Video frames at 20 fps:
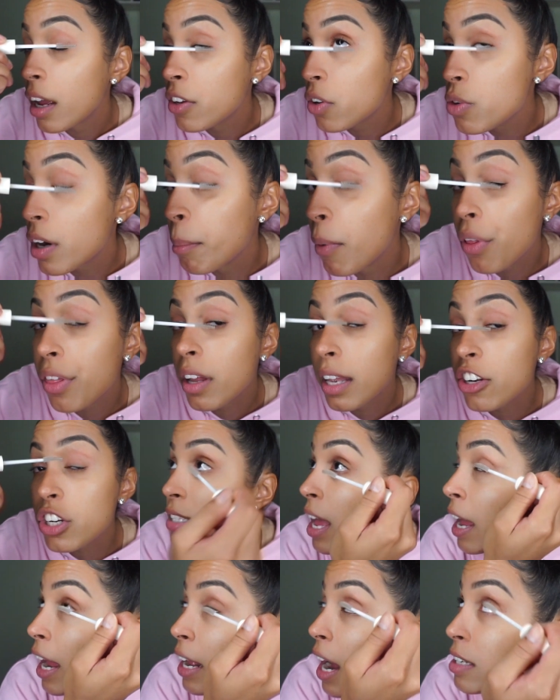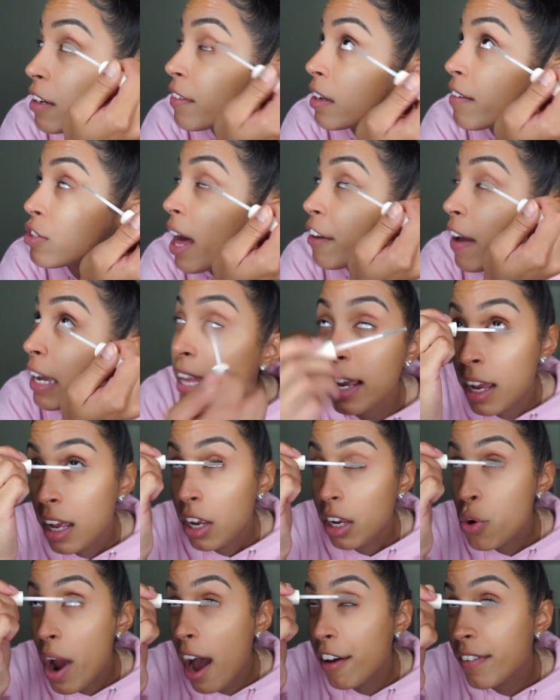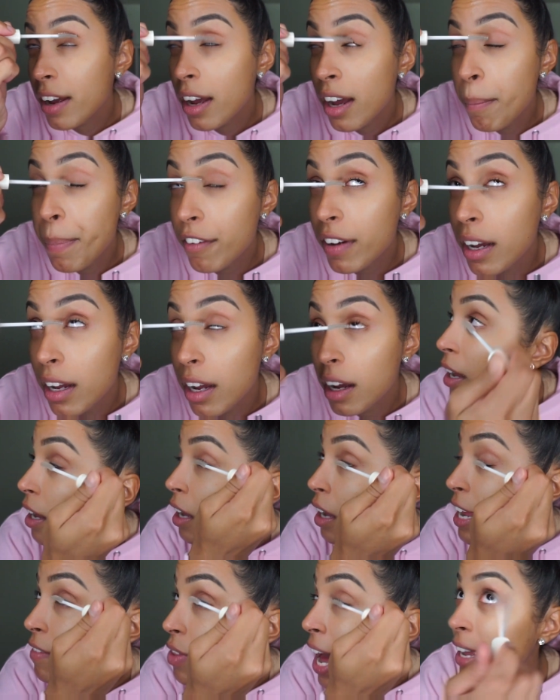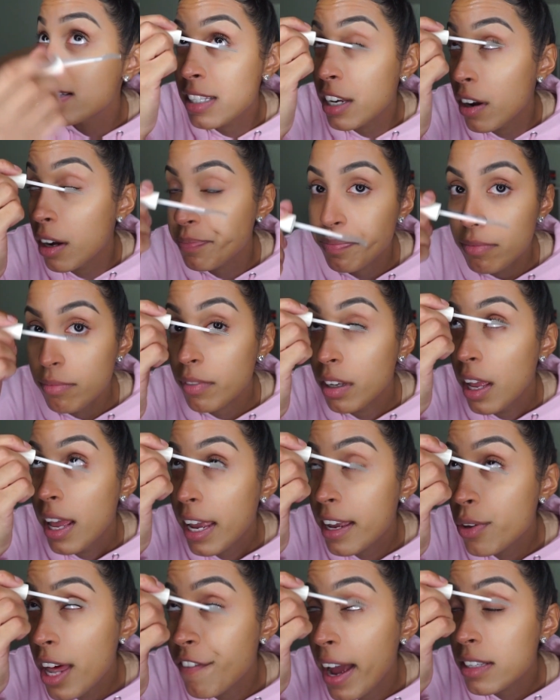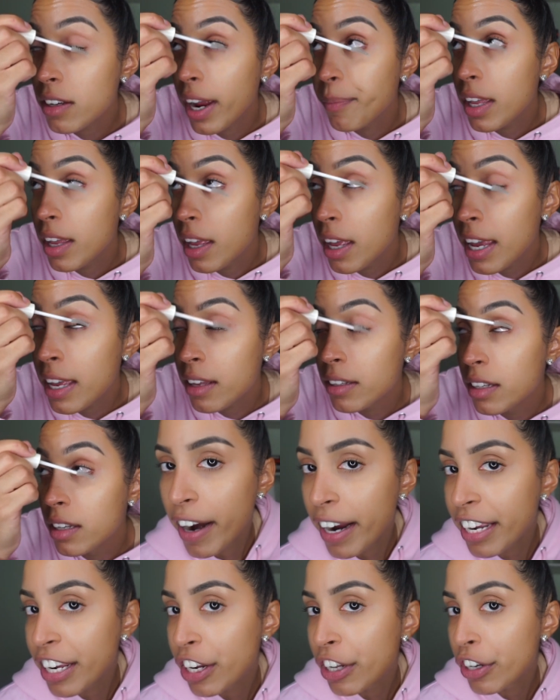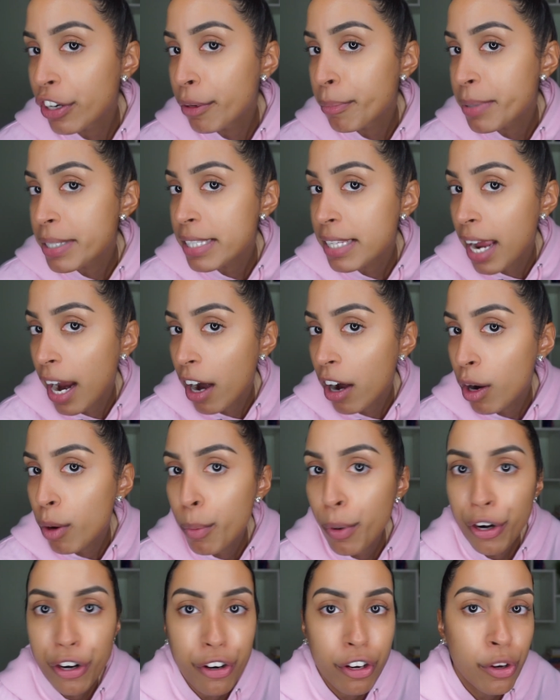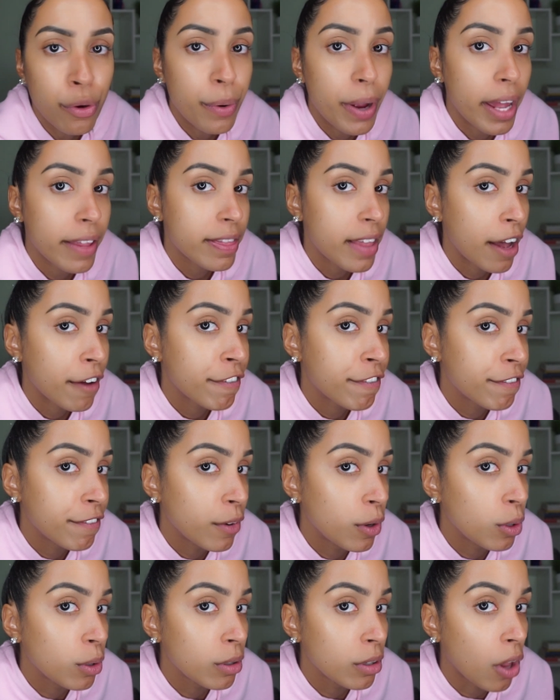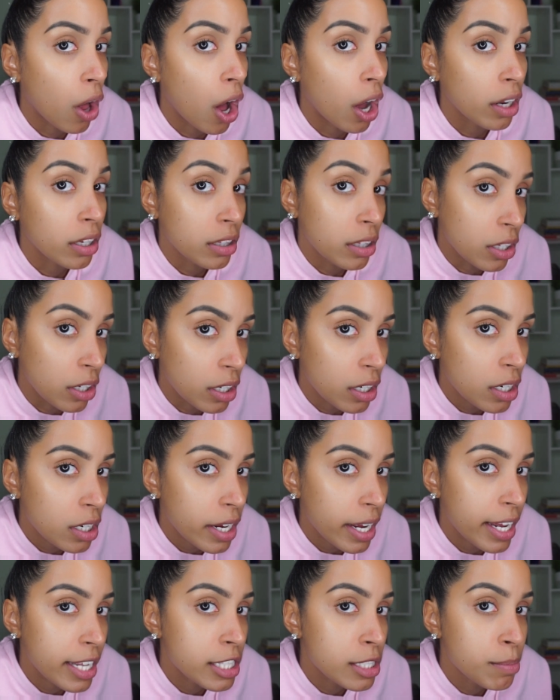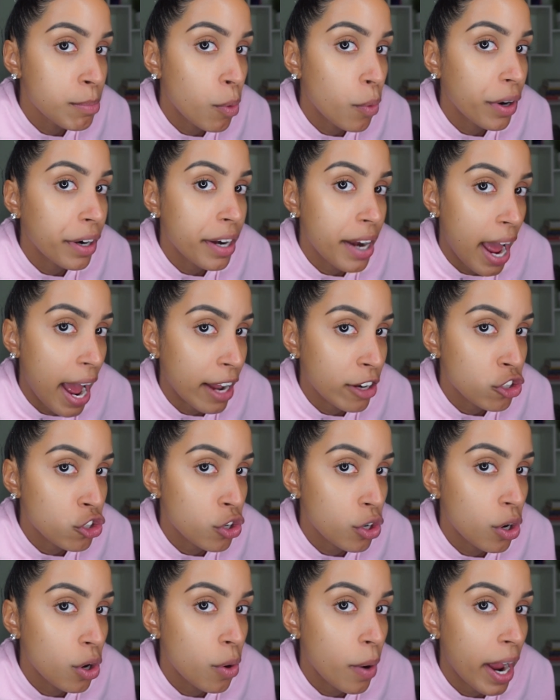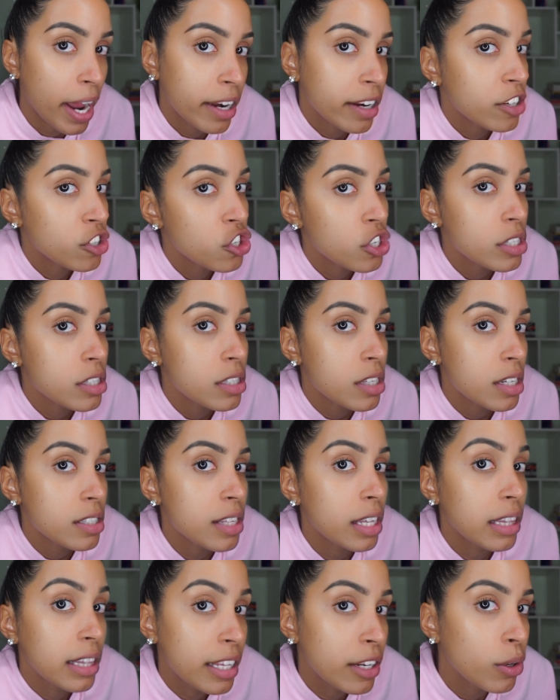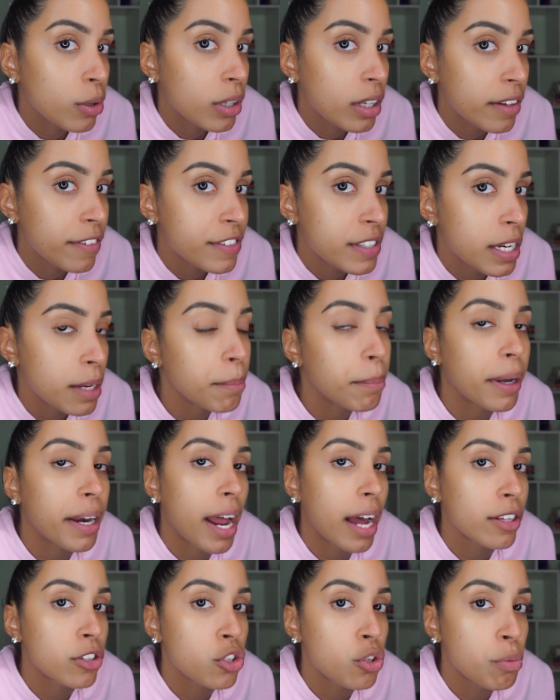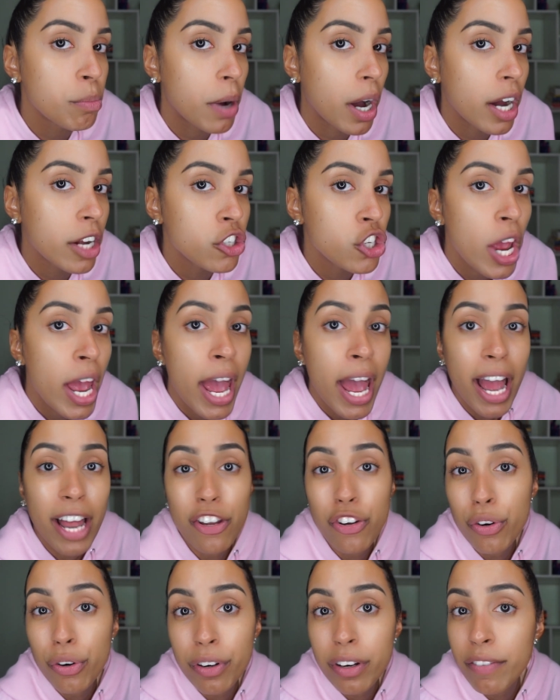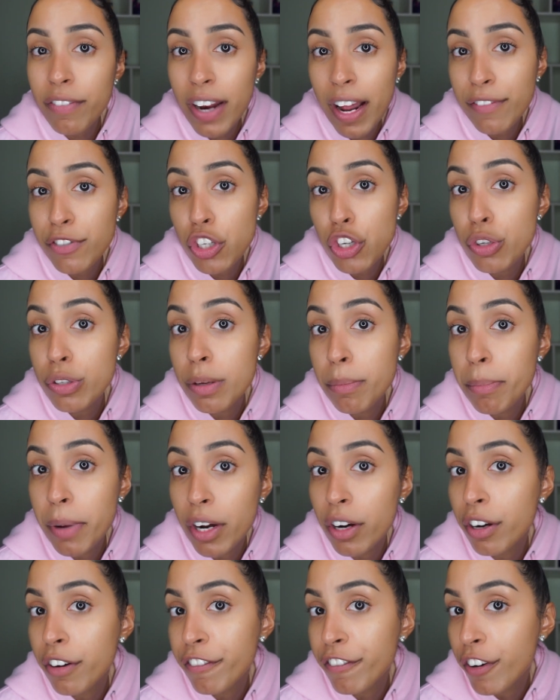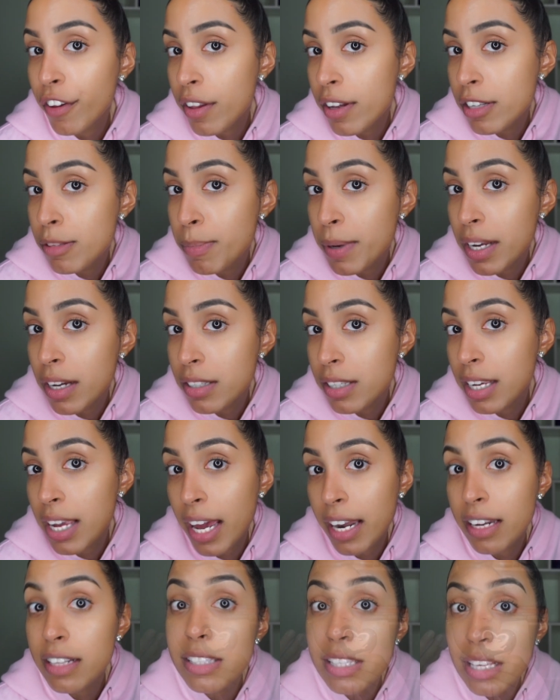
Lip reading: all you do is just apply. So as you can see, this isn't like regular mascara where you get that full long look. It's more natural and it just does a little lifting but not too much. And you don't even have to use a mirror for this because again, it's